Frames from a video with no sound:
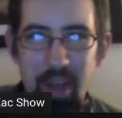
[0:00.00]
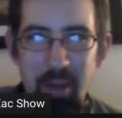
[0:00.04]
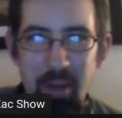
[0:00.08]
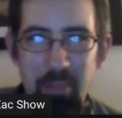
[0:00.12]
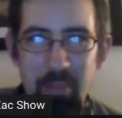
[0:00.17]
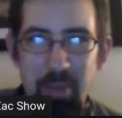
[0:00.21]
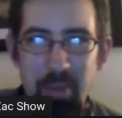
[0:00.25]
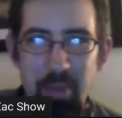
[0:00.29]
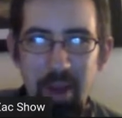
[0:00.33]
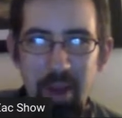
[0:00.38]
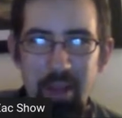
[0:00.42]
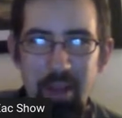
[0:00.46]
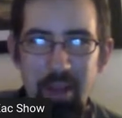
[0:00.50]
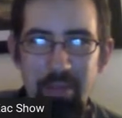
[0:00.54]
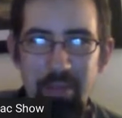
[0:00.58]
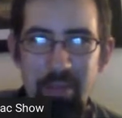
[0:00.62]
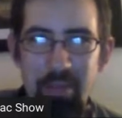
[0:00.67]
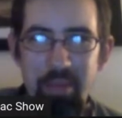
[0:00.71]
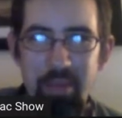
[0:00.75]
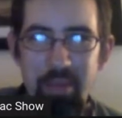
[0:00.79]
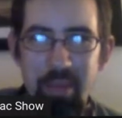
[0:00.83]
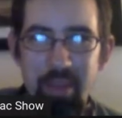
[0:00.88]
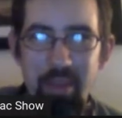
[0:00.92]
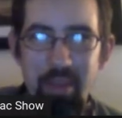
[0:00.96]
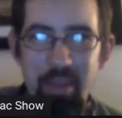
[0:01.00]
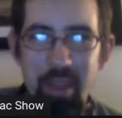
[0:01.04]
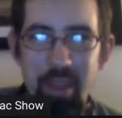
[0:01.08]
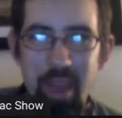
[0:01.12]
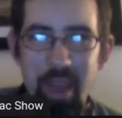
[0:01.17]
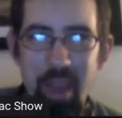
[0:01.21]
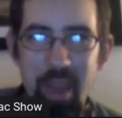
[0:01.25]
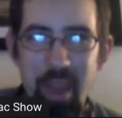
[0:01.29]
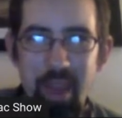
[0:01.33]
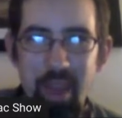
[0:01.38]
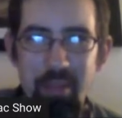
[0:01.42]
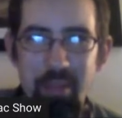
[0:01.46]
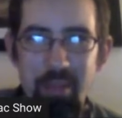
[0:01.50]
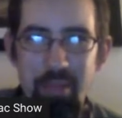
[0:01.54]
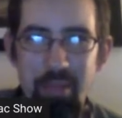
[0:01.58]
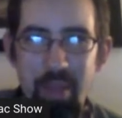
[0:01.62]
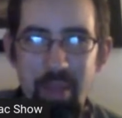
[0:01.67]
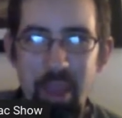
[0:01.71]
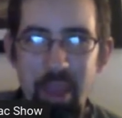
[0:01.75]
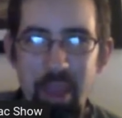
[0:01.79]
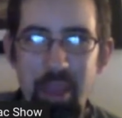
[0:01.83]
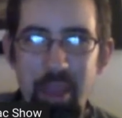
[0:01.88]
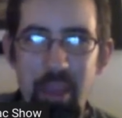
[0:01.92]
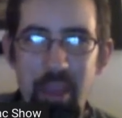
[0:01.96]
But
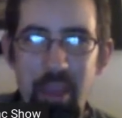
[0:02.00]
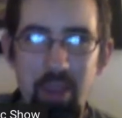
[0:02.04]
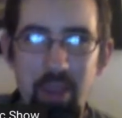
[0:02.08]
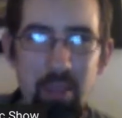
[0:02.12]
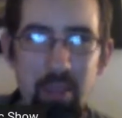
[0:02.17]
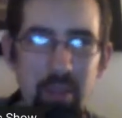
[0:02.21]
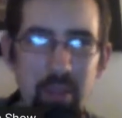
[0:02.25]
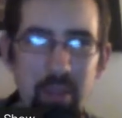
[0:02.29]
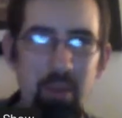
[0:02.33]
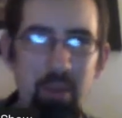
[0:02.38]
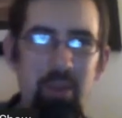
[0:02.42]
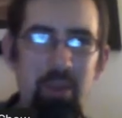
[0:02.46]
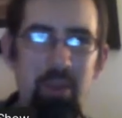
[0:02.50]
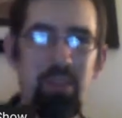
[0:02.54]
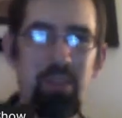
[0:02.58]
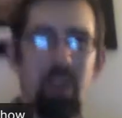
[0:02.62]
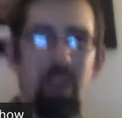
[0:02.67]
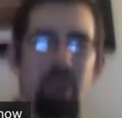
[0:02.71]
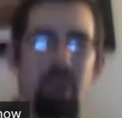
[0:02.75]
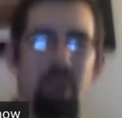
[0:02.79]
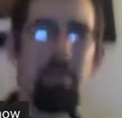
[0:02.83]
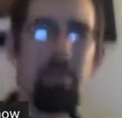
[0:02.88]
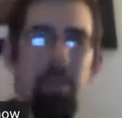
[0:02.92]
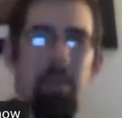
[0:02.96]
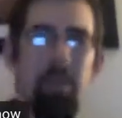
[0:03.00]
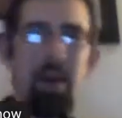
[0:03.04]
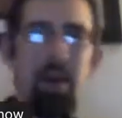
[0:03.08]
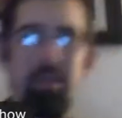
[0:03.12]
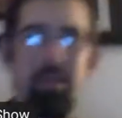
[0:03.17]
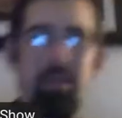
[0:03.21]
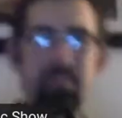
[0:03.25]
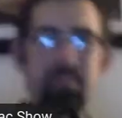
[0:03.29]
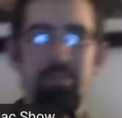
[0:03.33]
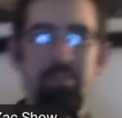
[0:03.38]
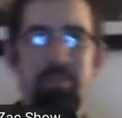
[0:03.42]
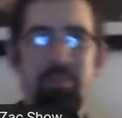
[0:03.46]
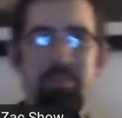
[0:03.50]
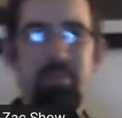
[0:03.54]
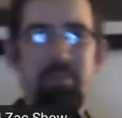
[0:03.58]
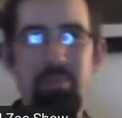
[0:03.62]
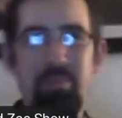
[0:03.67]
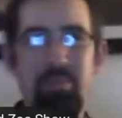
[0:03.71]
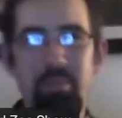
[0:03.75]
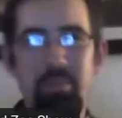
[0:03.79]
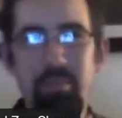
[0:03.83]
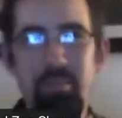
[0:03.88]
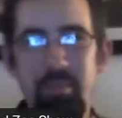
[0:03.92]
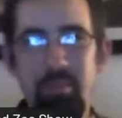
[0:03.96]
it could be worse. But
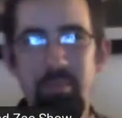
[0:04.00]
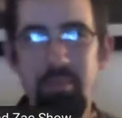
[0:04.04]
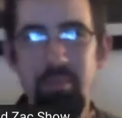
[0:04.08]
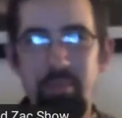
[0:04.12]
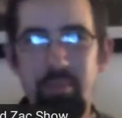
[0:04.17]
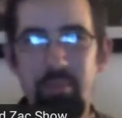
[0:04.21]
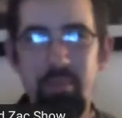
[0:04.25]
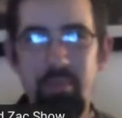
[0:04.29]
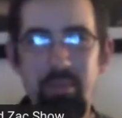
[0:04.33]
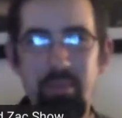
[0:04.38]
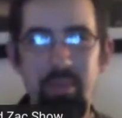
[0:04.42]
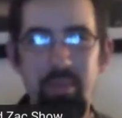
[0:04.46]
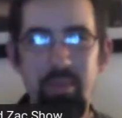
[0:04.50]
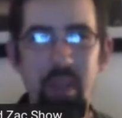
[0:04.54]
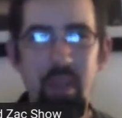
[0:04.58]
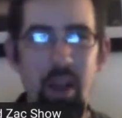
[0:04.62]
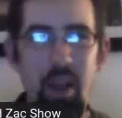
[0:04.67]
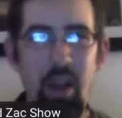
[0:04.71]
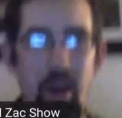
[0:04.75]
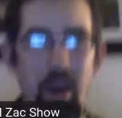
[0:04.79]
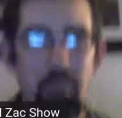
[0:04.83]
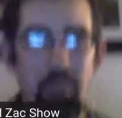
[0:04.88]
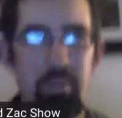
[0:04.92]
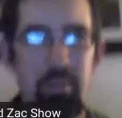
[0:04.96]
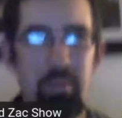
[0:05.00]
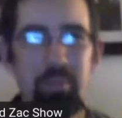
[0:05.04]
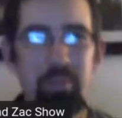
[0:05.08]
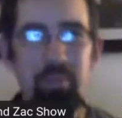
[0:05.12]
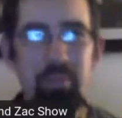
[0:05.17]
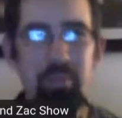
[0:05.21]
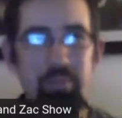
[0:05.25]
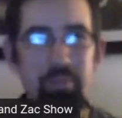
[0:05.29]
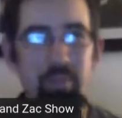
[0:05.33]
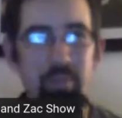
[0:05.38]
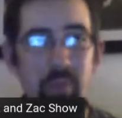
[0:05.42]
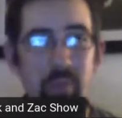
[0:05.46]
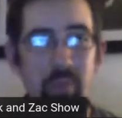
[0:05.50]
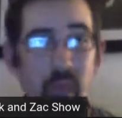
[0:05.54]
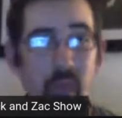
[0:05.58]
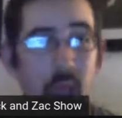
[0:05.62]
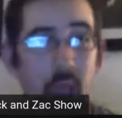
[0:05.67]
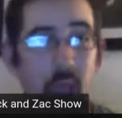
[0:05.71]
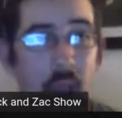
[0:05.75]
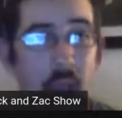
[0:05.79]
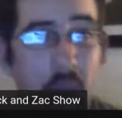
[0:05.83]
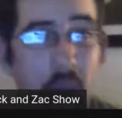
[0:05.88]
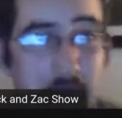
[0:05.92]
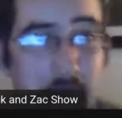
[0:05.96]
follow
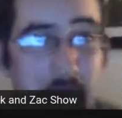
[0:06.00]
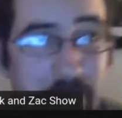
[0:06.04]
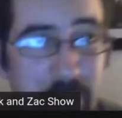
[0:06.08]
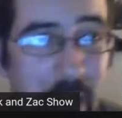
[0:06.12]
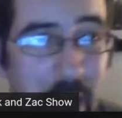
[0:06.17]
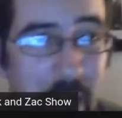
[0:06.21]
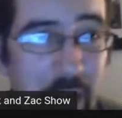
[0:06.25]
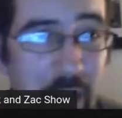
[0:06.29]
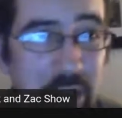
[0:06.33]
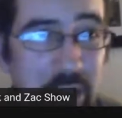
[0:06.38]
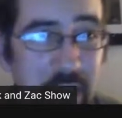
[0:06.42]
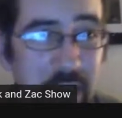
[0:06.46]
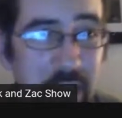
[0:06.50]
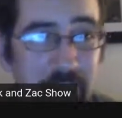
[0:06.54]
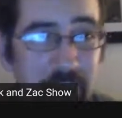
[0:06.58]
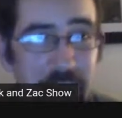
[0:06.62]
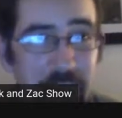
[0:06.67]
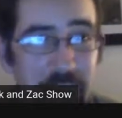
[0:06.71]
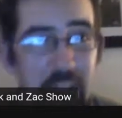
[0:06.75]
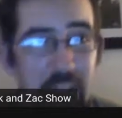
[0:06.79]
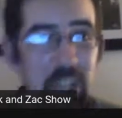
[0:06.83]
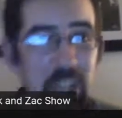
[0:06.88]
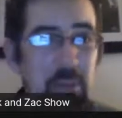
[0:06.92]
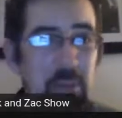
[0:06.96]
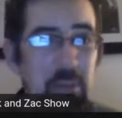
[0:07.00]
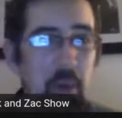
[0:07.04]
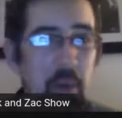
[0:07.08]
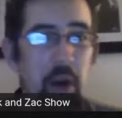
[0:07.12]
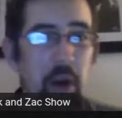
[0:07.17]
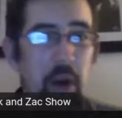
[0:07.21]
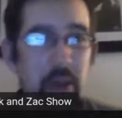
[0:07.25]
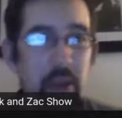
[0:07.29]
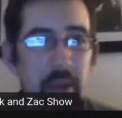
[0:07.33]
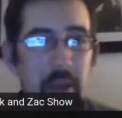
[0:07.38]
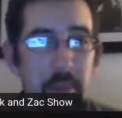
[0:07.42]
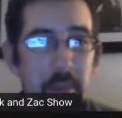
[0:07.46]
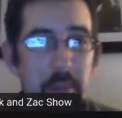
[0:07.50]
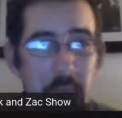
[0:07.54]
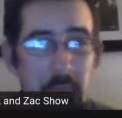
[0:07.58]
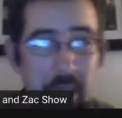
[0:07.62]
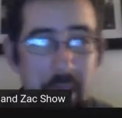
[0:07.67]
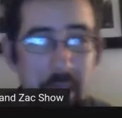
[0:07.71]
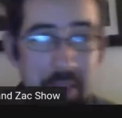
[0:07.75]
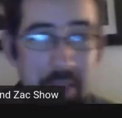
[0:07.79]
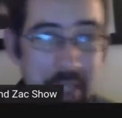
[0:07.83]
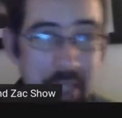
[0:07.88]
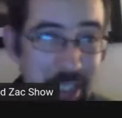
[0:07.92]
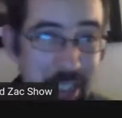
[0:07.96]
us on Facebook,
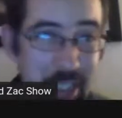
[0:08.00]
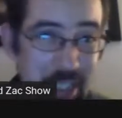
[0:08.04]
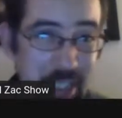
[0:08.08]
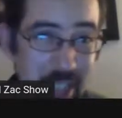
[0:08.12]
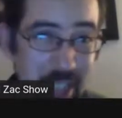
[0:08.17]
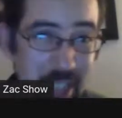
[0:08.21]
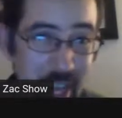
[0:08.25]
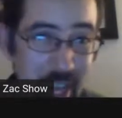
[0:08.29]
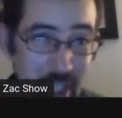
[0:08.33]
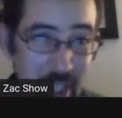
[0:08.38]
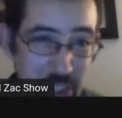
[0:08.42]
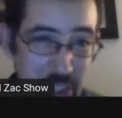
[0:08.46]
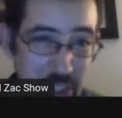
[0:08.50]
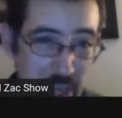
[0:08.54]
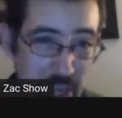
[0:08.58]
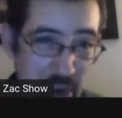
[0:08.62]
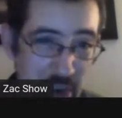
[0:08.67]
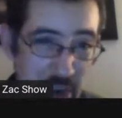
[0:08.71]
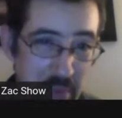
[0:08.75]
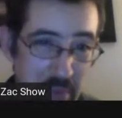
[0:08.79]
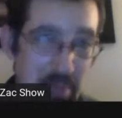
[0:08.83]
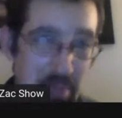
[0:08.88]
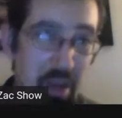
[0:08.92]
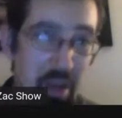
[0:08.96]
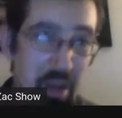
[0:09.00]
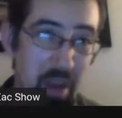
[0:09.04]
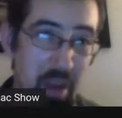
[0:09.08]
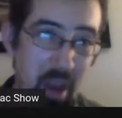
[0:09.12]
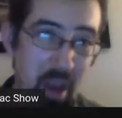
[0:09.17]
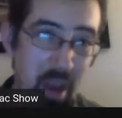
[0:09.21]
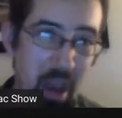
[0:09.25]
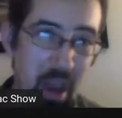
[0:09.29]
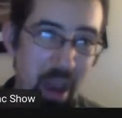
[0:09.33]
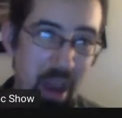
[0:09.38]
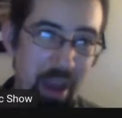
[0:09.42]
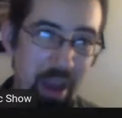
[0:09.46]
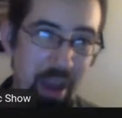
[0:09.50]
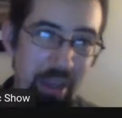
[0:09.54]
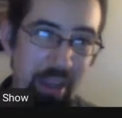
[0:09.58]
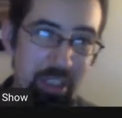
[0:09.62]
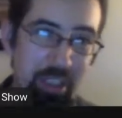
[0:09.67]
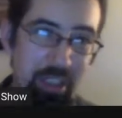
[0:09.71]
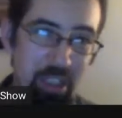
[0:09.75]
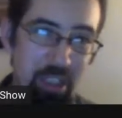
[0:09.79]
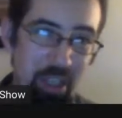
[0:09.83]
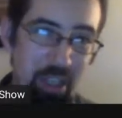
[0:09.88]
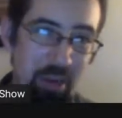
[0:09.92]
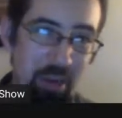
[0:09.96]
Nick and Zac Show,
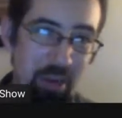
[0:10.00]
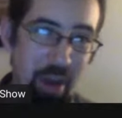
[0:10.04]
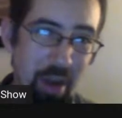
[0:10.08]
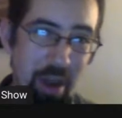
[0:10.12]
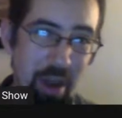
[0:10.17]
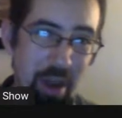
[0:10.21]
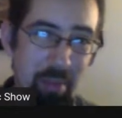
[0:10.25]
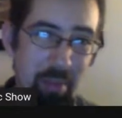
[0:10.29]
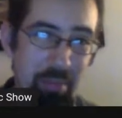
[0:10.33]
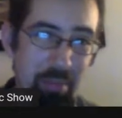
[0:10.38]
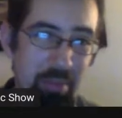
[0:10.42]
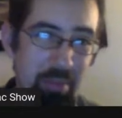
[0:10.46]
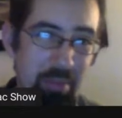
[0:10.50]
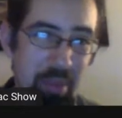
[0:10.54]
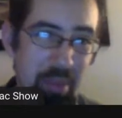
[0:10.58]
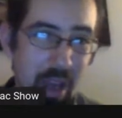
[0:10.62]
Instagram.